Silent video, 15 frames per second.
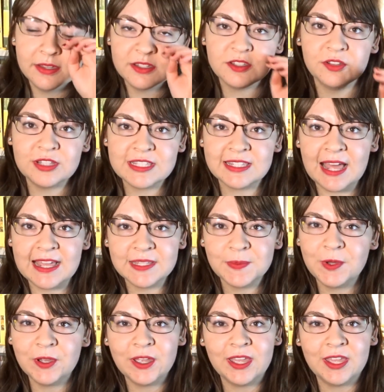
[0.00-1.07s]
So this last
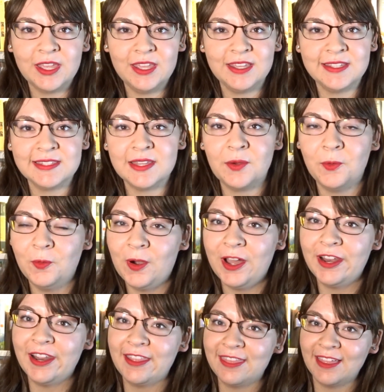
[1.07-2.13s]
book is
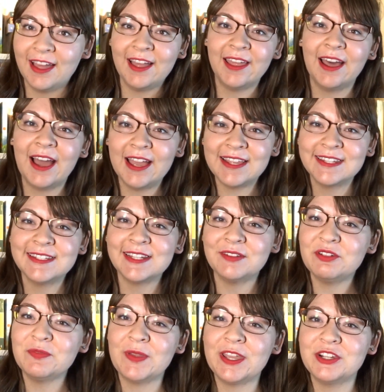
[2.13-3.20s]
one that I
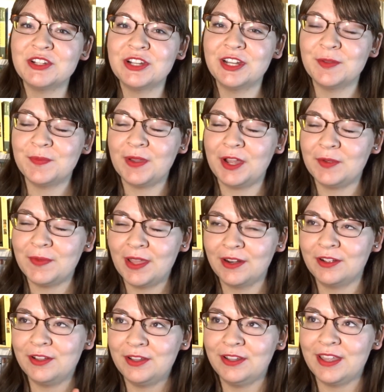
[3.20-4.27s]
double majored in
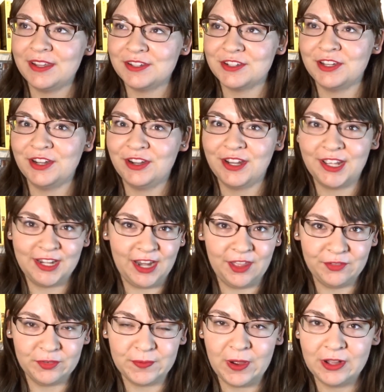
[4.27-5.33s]
biomedical engineering and
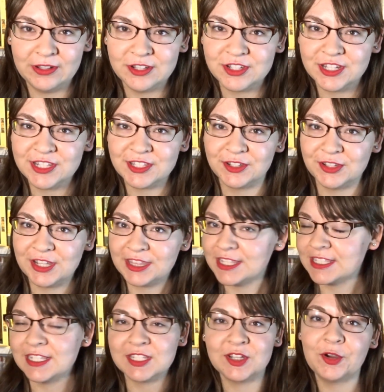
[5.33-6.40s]
anthropology, so like
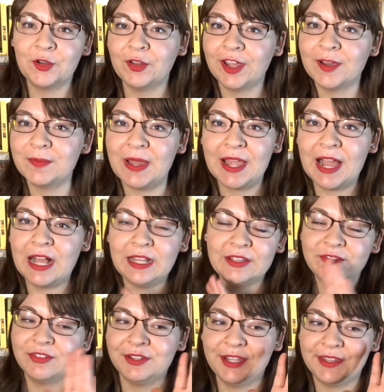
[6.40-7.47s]
this is totally up my alley
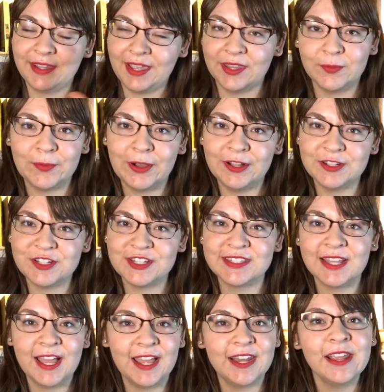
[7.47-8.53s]
for like the anthropology
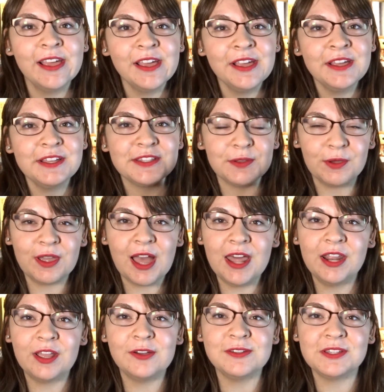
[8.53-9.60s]
side. So it
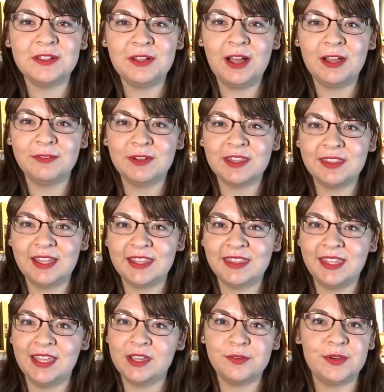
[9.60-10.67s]
kind of goes along with like
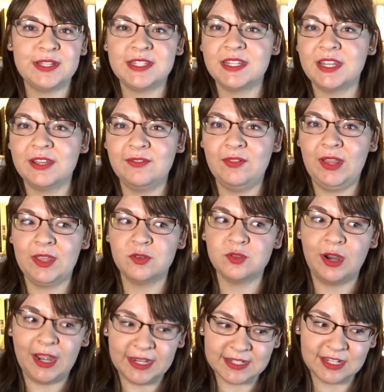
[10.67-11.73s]
the inquisitive, like
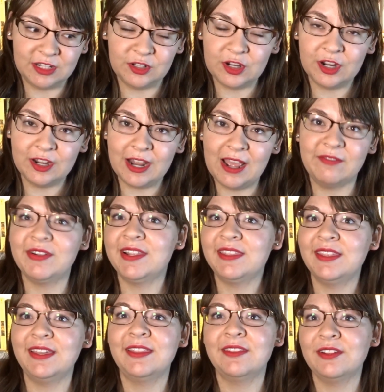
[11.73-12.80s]
trying to learn
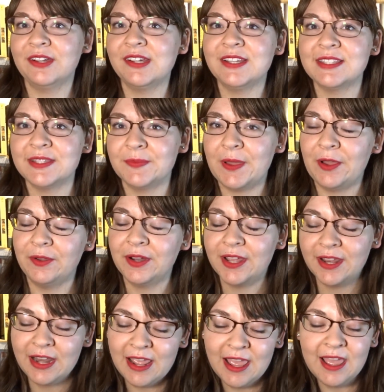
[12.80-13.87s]
everything there is about
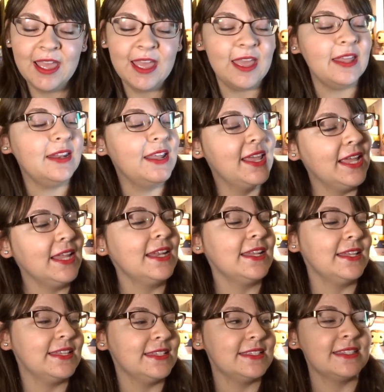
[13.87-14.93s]
it. And it
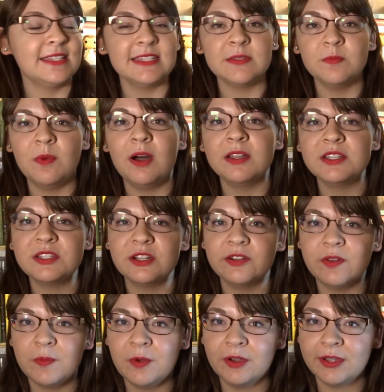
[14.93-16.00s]
is this monster
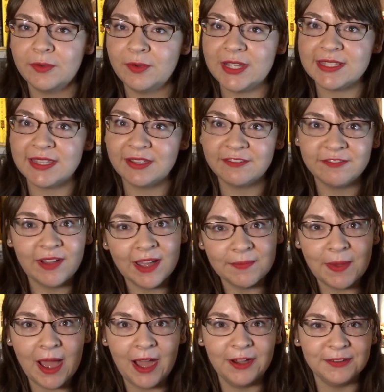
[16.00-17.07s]
of a book. It weighs like 5
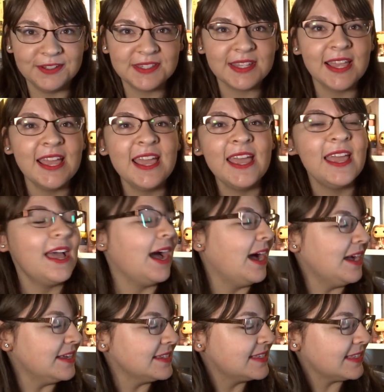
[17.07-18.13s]
pounds.
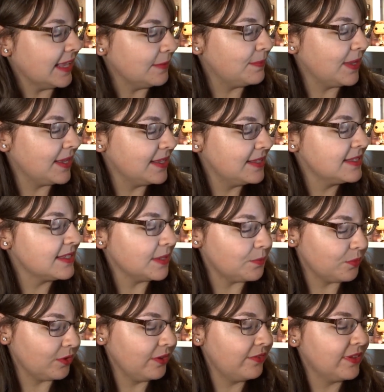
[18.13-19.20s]
Sapiens, A
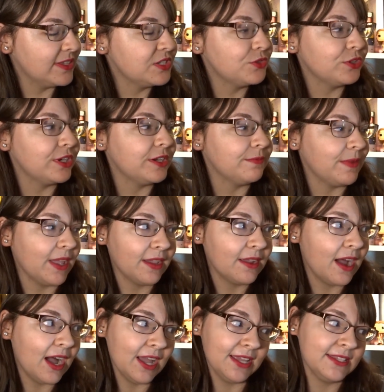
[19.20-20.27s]
Brief History of
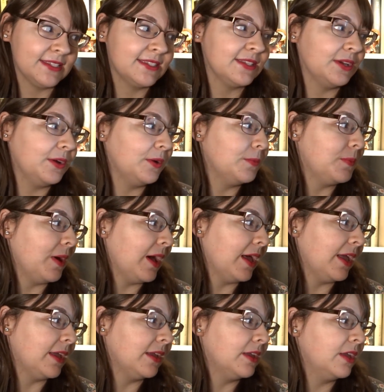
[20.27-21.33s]
Mankind. So
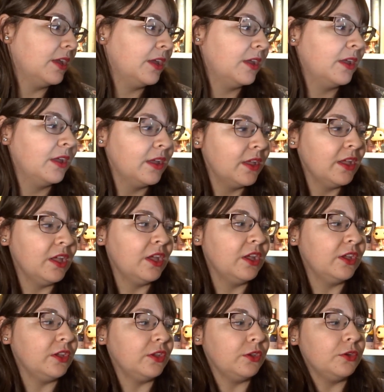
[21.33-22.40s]
by
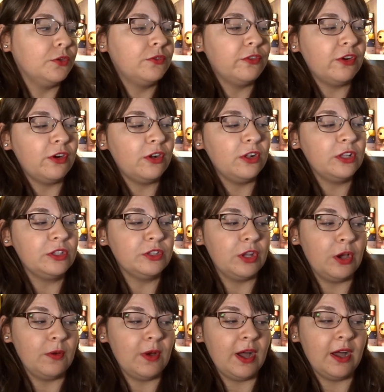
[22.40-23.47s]
Yuval
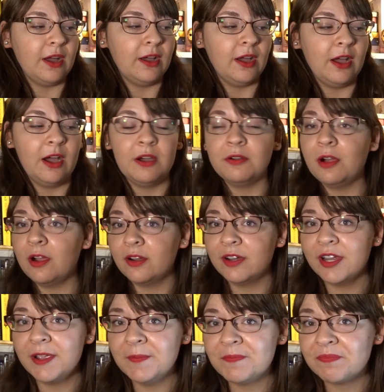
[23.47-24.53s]
Noah
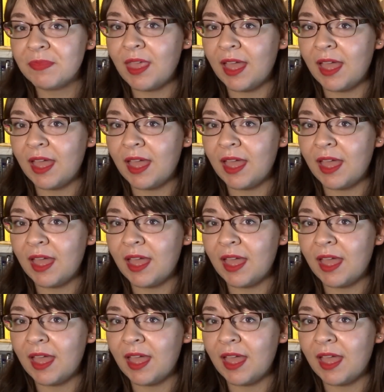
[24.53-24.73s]
Harari.